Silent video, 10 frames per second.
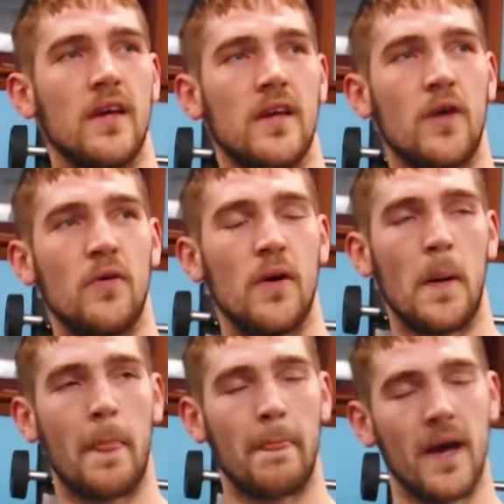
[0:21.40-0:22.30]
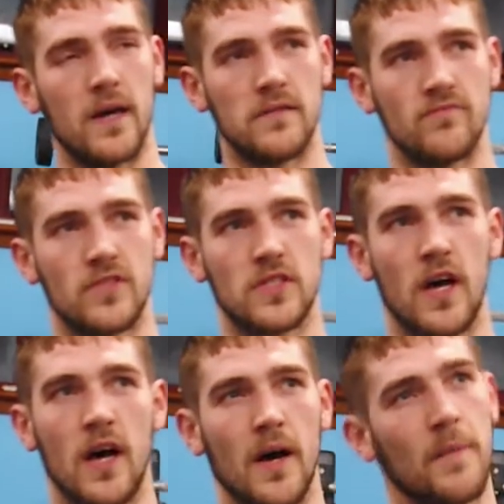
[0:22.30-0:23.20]
You know what?
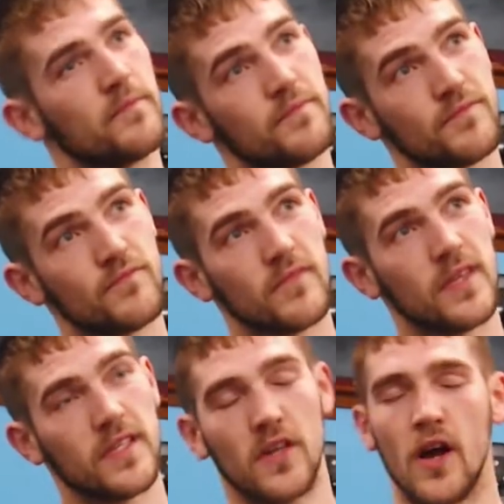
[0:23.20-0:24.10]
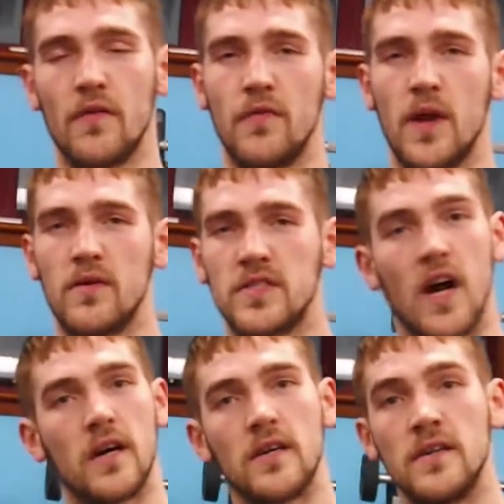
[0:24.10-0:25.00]
uh, start off when I was
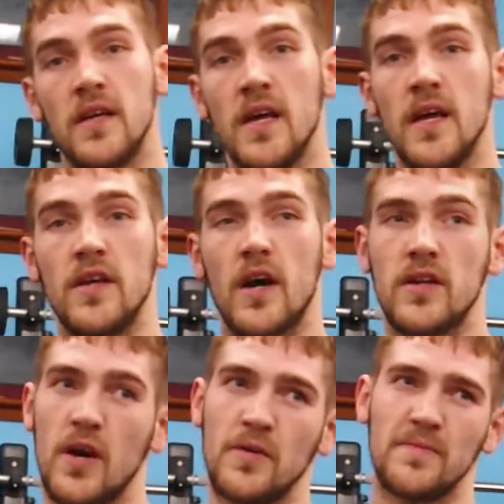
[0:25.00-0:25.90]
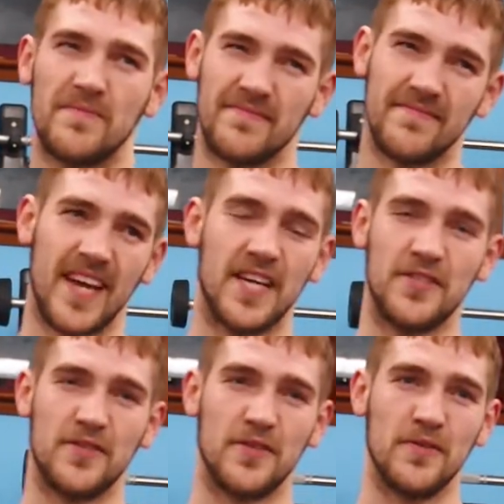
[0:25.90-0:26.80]
young, young, you know, as
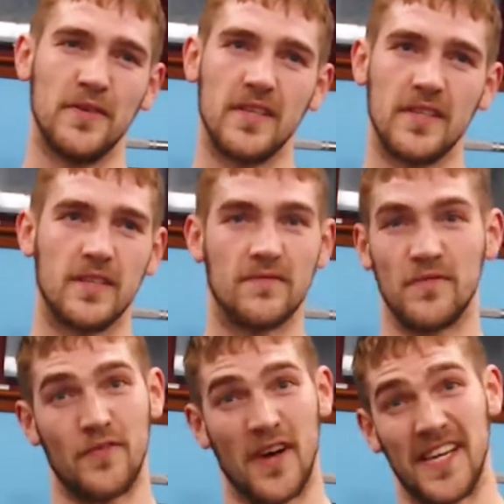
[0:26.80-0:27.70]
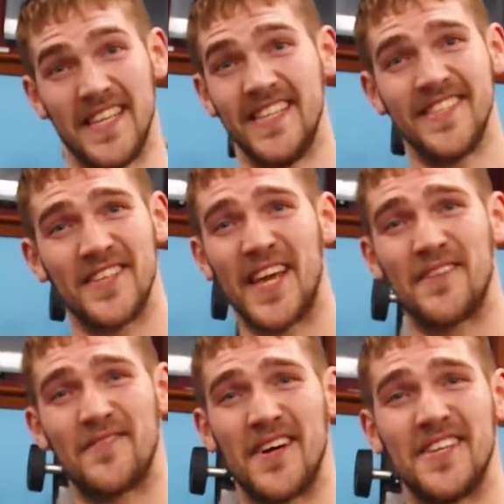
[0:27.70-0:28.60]
you do fighting, you get
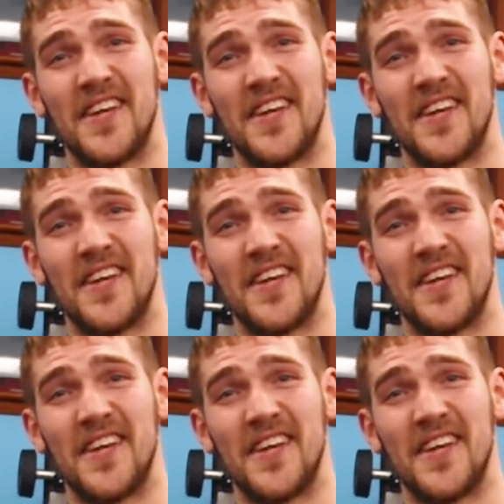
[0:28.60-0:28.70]
a fight.